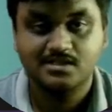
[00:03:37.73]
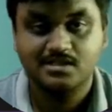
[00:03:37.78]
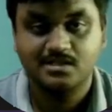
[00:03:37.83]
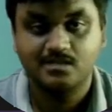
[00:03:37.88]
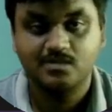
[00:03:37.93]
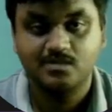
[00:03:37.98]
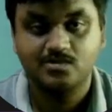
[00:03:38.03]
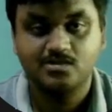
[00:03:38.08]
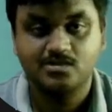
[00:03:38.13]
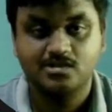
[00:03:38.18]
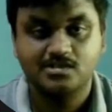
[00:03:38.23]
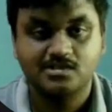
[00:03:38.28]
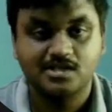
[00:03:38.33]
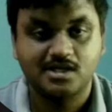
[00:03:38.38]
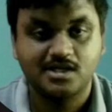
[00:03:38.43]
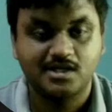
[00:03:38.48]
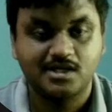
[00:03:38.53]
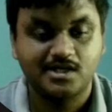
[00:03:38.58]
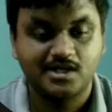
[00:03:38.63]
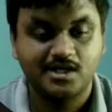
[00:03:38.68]
Remove this
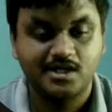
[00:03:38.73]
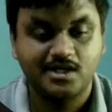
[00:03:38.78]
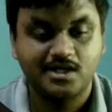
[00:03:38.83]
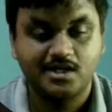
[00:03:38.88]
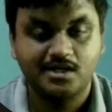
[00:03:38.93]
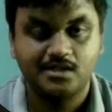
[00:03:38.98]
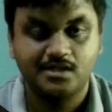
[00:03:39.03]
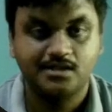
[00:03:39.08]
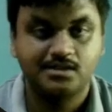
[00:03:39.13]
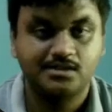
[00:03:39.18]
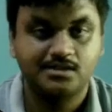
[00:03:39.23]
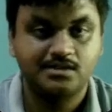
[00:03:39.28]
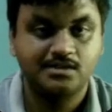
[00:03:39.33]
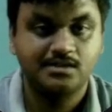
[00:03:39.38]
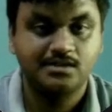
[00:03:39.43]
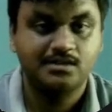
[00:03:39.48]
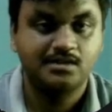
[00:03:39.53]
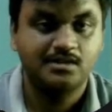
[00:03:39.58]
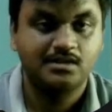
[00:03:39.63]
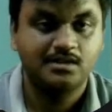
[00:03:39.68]
content
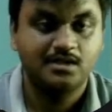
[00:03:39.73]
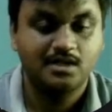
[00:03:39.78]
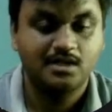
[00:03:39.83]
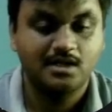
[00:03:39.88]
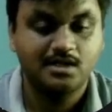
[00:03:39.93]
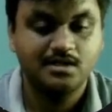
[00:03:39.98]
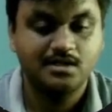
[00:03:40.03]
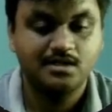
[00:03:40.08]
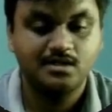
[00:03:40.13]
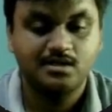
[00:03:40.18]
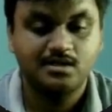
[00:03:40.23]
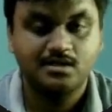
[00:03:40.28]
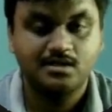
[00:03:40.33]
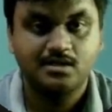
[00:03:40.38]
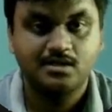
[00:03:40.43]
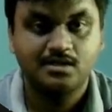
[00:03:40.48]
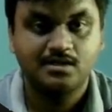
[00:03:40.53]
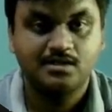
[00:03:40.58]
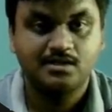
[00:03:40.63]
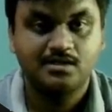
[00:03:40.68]
and
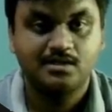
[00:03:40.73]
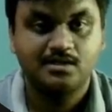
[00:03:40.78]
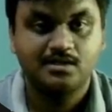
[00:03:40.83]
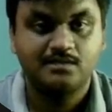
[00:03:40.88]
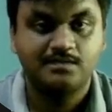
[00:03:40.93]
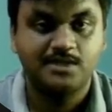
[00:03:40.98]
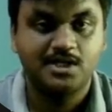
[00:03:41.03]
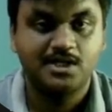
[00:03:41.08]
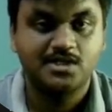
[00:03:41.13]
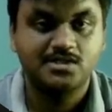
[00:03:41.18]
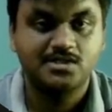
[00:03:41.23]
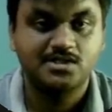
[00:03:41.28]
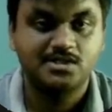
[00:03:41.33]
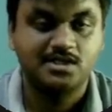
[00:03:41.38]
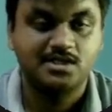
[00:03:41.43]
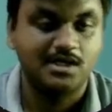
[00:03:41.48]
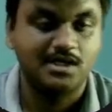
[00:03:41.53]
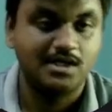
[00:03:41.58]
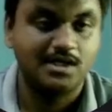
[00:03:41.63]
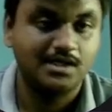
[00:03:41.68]
paste
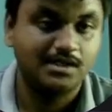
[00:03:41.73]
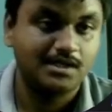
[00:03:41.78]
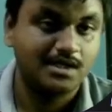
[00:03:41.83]
here,